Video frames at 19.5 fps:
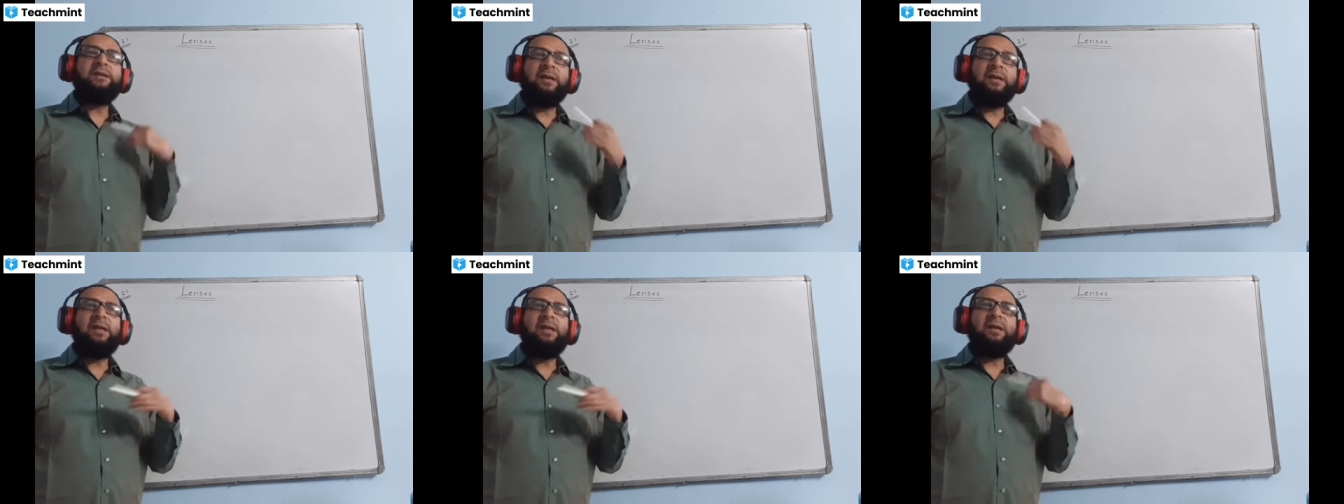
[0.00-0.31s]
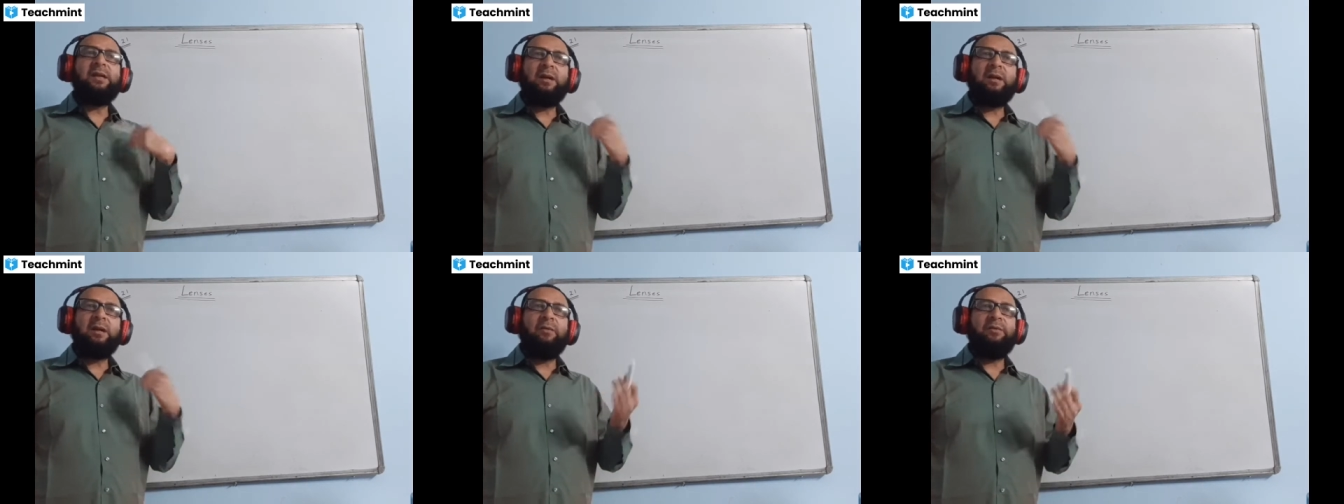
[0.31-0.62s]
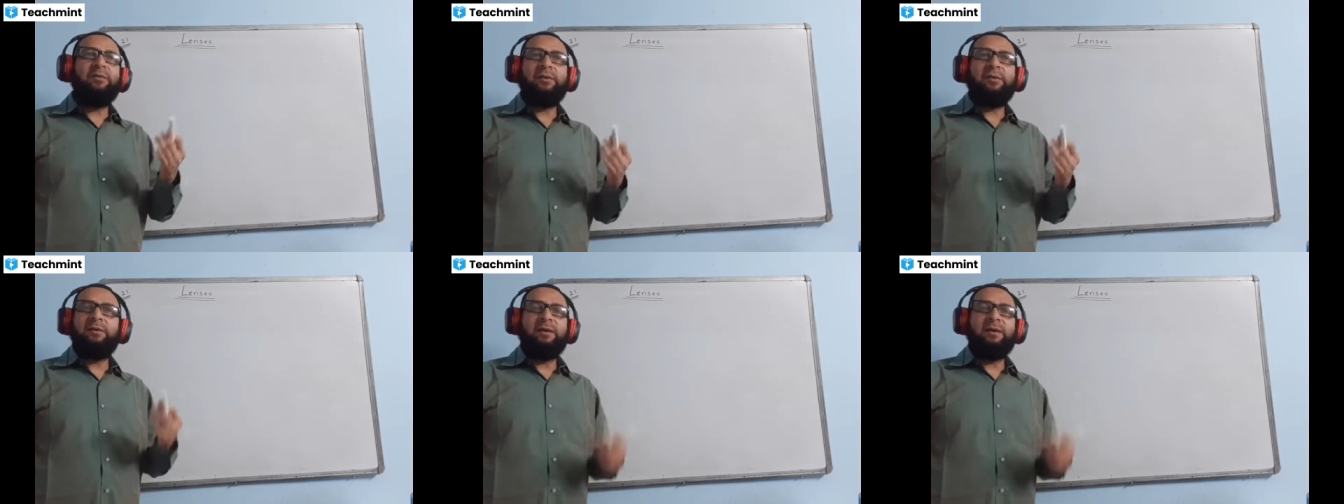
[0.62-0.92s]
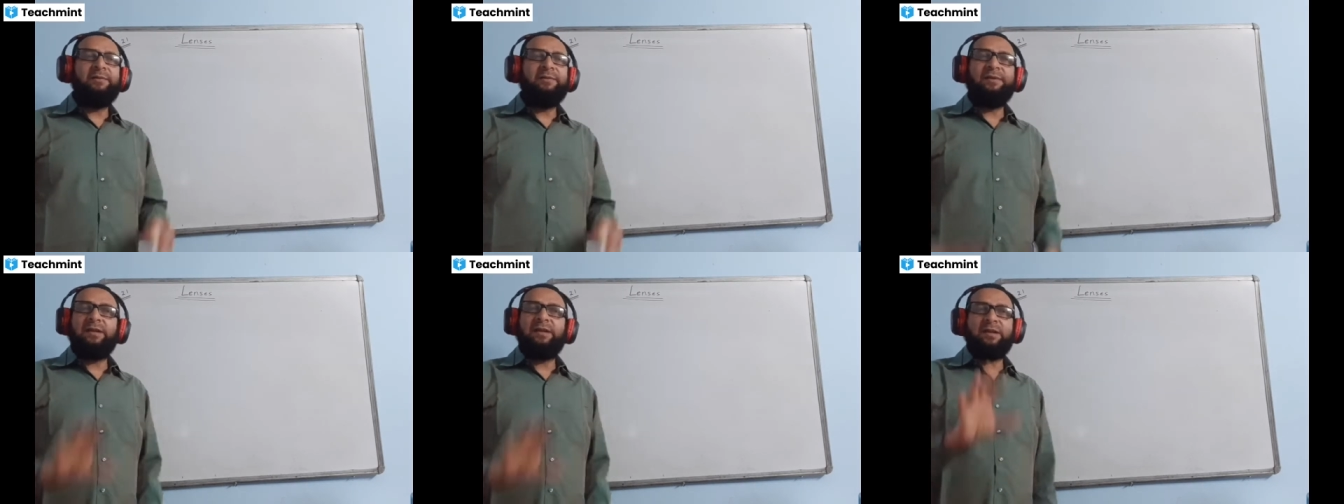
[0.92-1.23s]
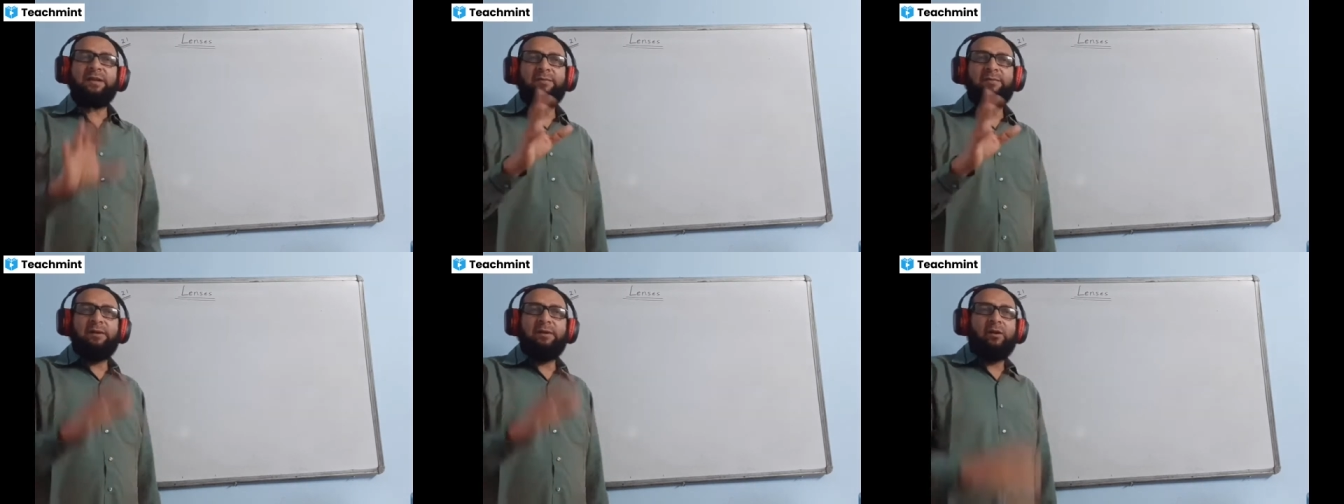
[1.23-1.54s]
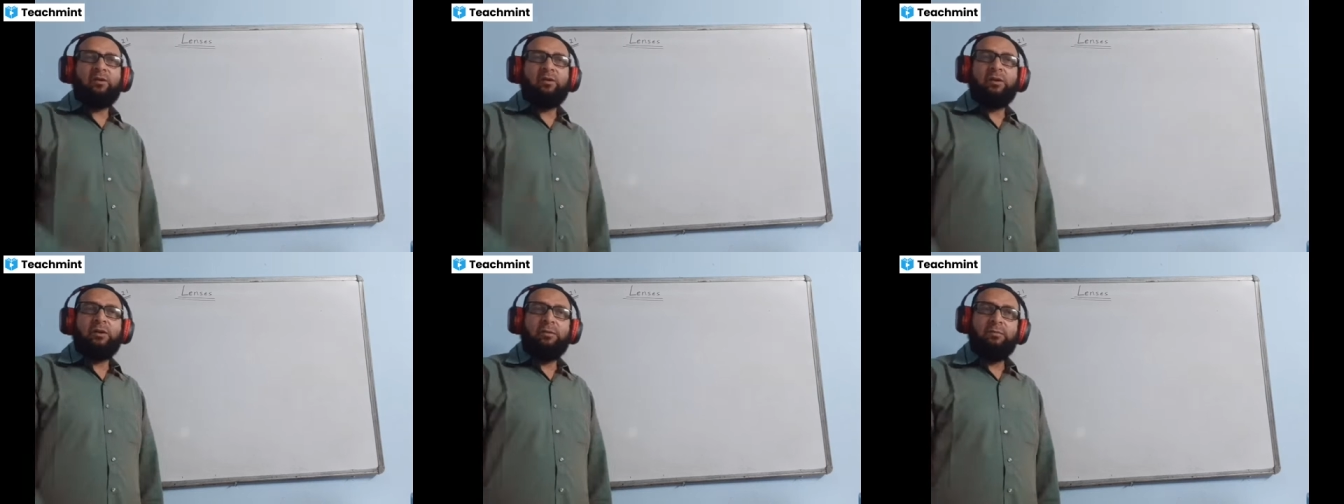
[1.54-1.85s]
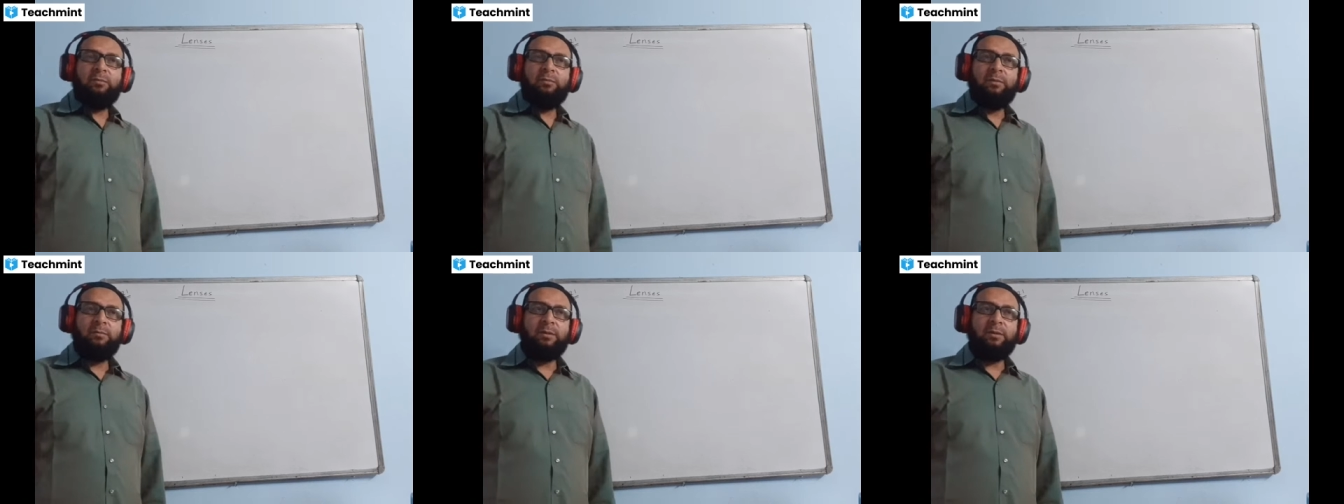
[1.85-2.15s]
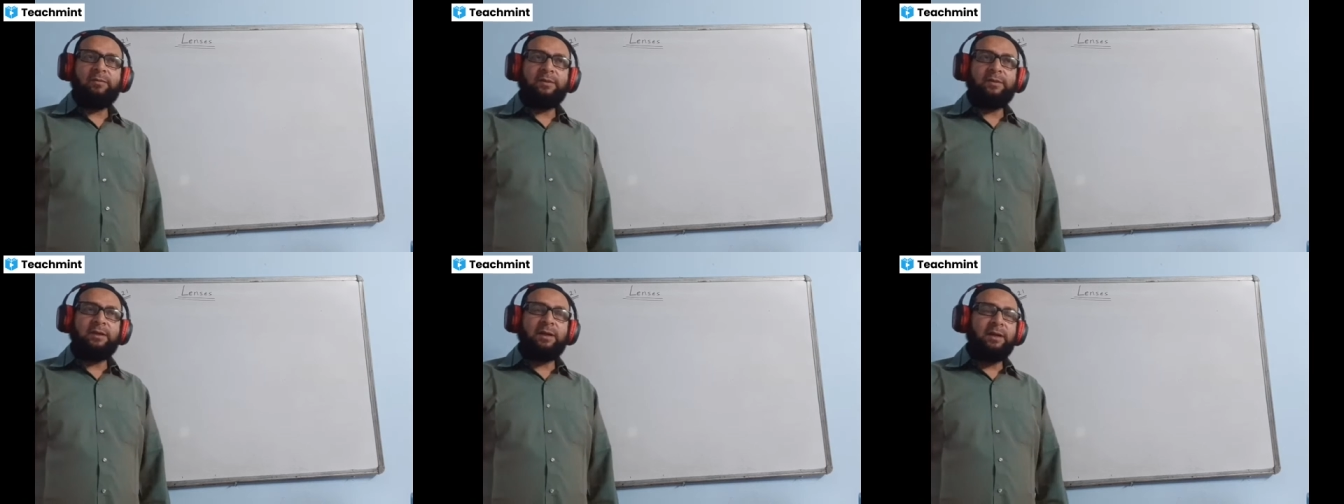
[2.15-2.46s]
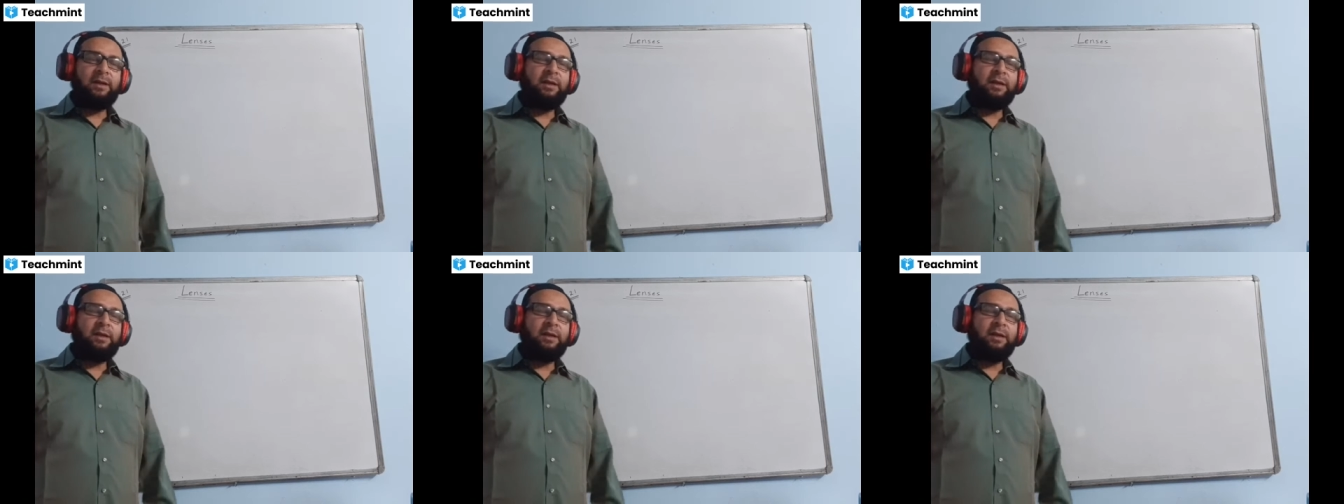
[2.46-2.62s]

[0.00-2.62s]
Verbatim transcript: Definition will not come, but once again I'll say